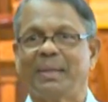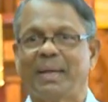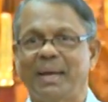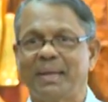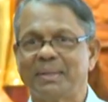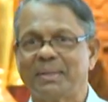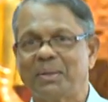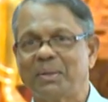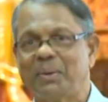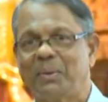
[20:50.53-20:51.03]

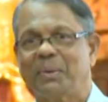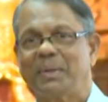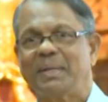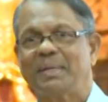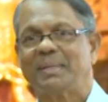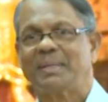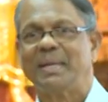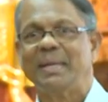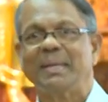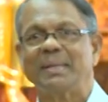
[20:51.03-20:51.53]
So
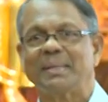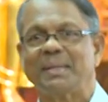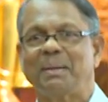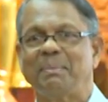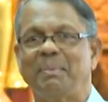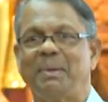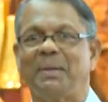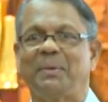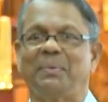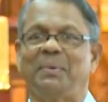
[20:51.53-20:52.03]
there is no
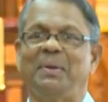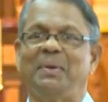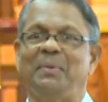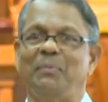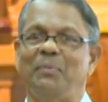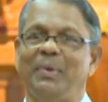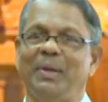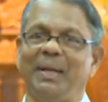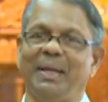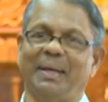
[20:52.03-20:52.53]

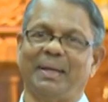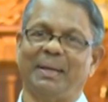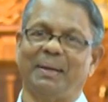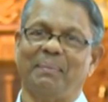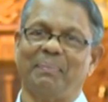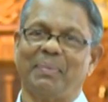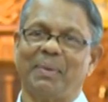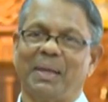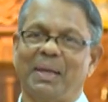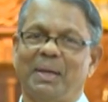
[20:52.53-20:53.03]
distinction
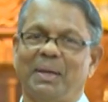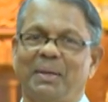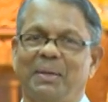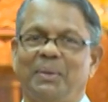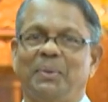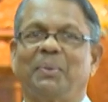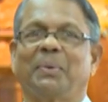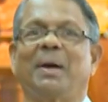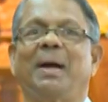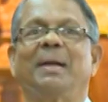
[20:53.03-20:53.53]
between Vinaya.
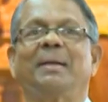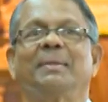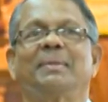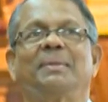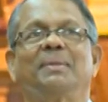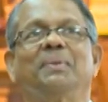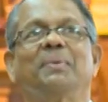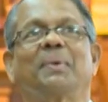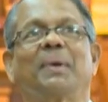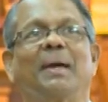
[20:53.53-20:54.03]

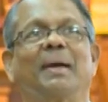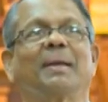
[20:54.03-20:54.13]
You